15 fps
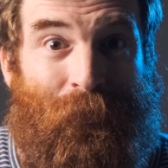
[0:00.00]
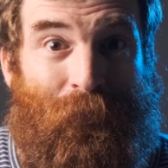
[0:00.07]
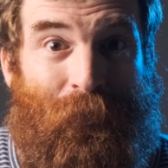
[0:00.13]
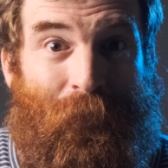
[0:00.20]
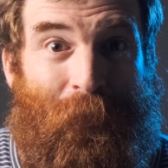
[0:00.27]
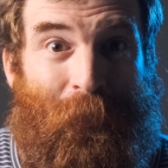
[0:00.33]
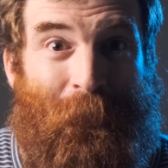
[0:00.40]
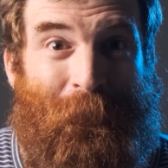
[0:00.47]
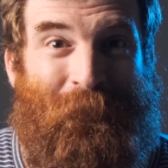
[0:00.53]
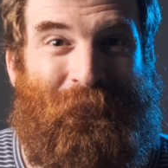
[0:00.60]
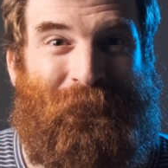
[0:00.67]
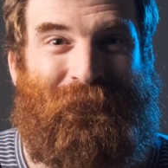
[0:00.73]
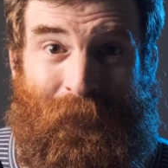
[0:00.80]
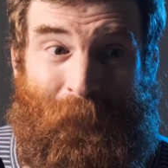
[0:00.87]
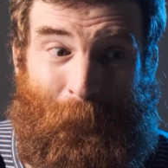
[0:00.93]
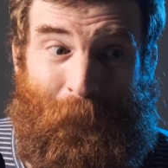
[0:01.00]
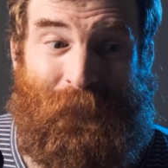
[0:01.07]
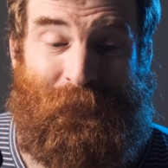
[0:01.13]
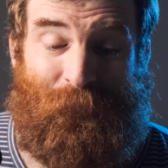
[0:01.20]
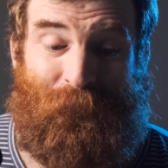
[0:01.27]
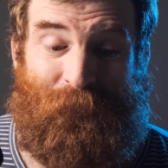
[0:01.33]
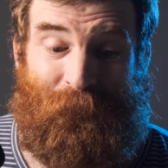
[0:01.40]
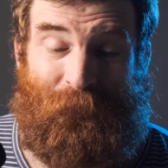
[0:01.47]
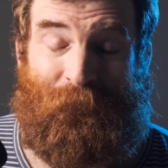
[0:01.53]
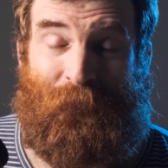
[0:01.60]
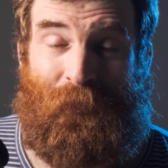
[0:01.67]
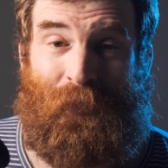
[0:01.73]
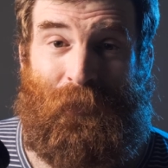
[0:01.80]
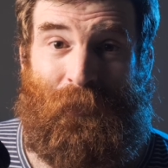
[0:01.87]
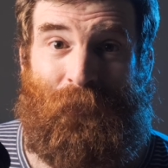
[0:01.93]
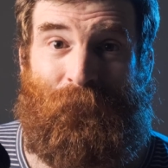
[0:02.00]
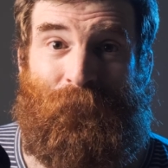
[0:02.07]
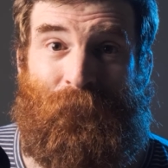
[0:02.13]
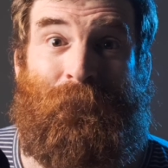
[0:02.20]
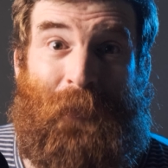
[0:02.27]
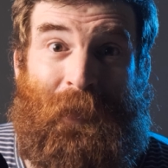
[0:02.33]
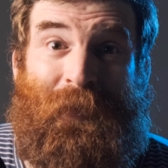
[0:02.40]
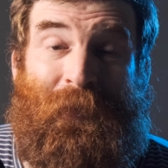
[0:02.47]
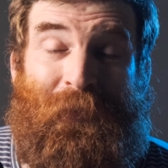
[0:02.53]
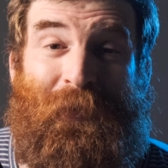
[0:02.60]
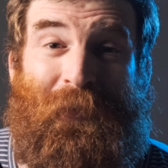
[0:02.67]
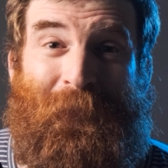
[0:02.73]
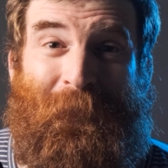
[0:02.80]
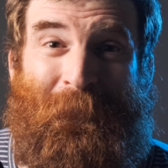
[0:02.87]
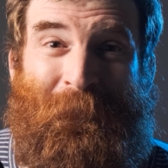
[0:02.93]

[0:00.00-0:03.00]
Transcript: you know? And that's the fun of making art.